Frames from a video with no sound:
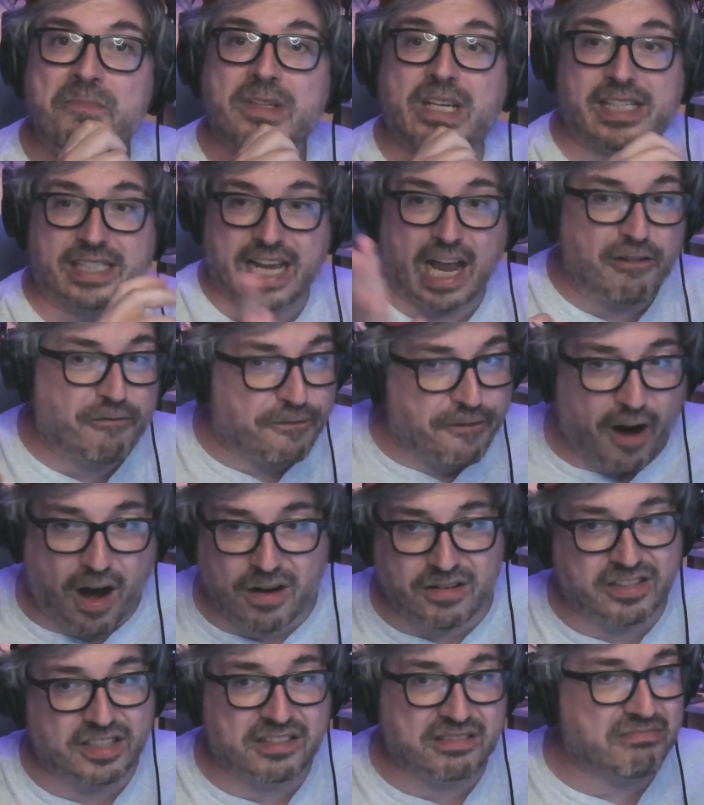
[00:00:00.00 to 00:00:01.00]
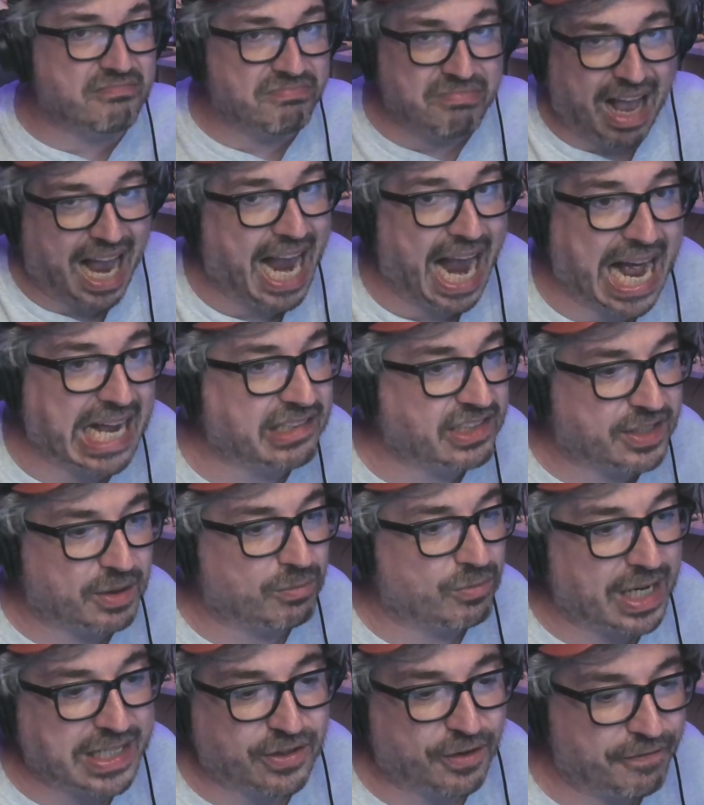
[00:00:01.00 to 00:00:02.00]
Because at first, I had
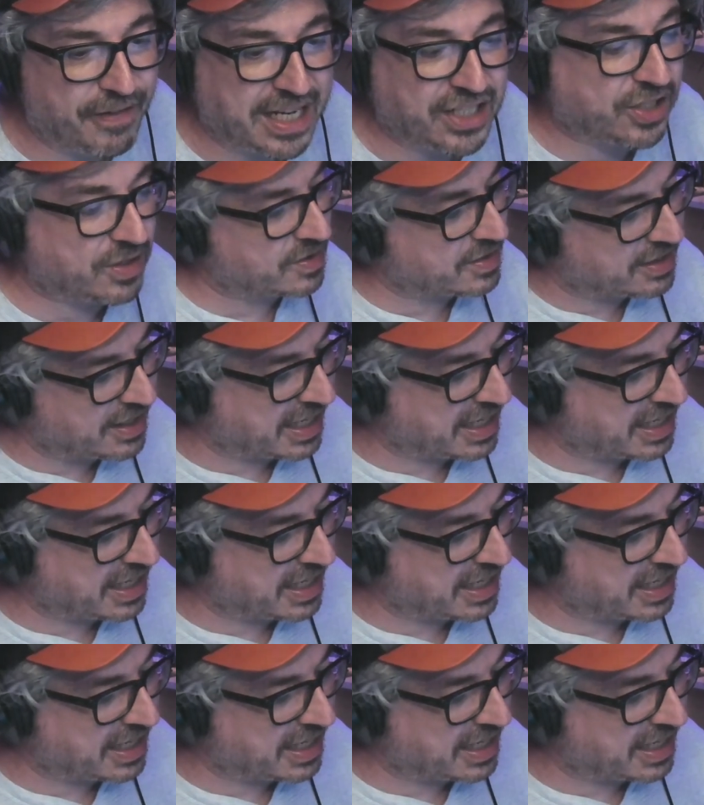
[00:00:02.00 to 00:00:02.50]
some reservations.